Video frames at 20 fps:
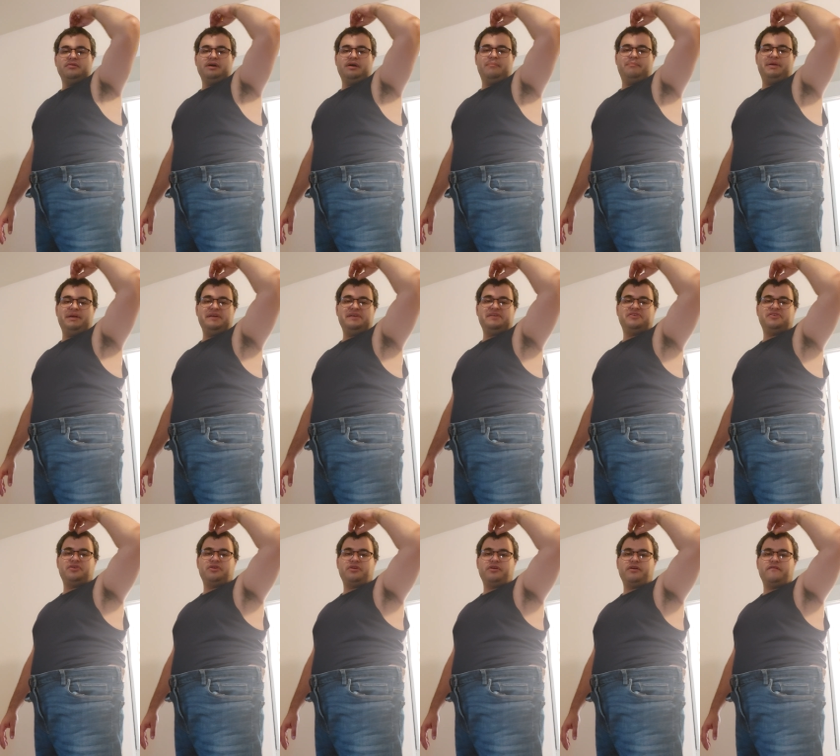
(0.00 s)
a
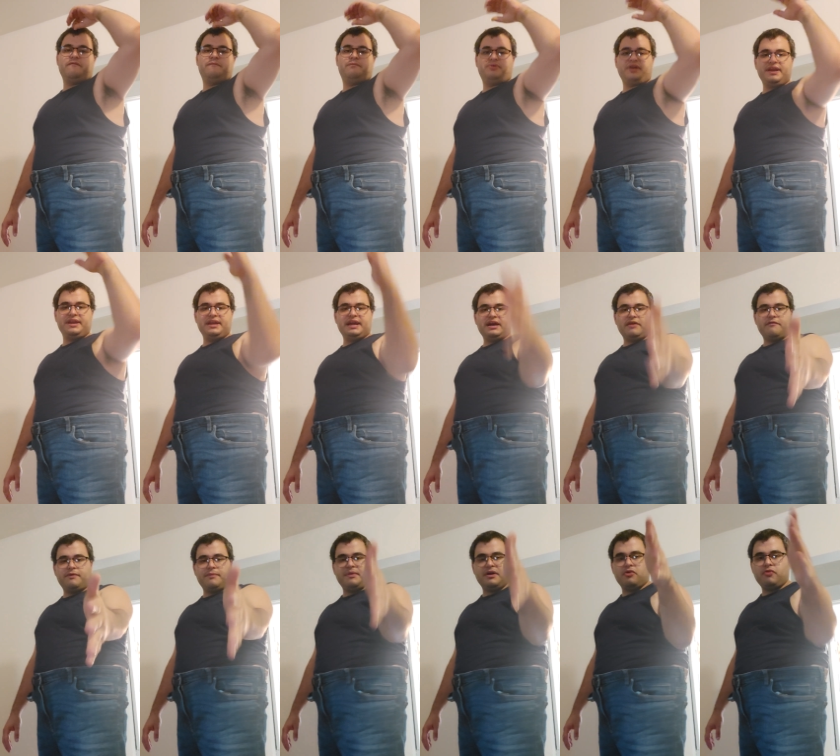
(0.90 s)
picture of Brainiac
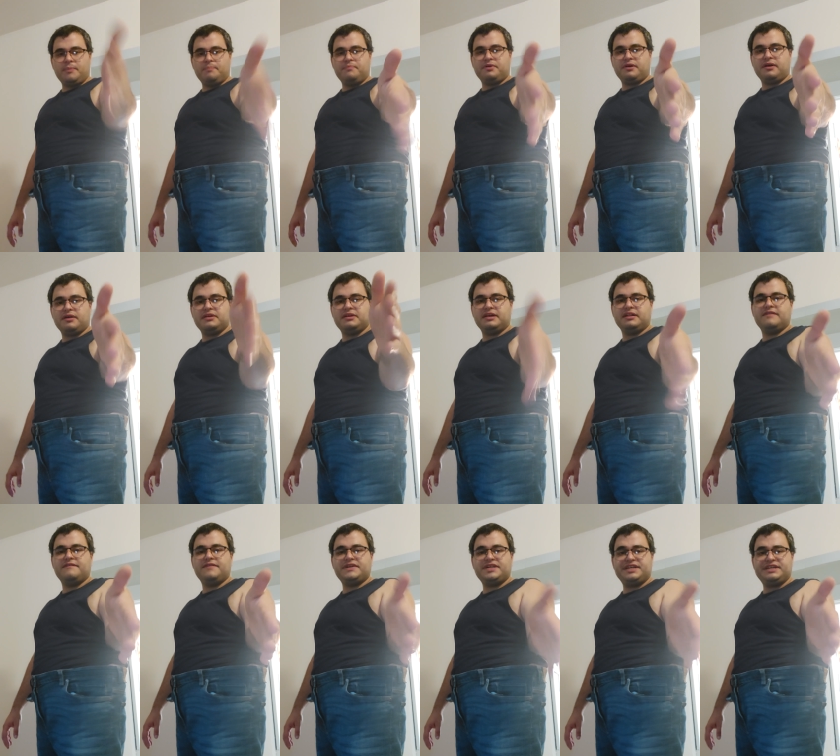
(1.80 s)
from the Krypton
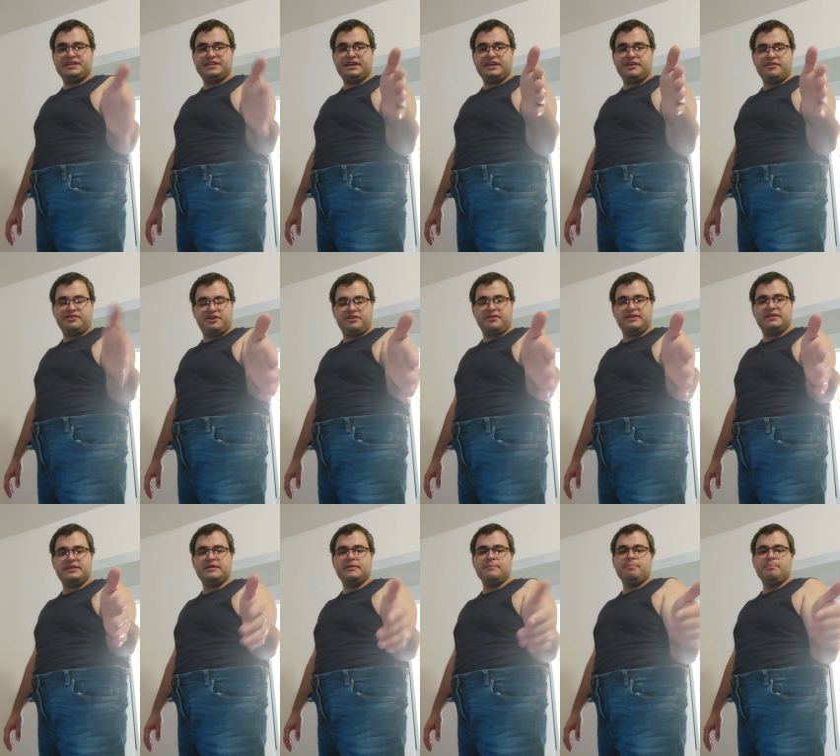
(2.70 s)
television series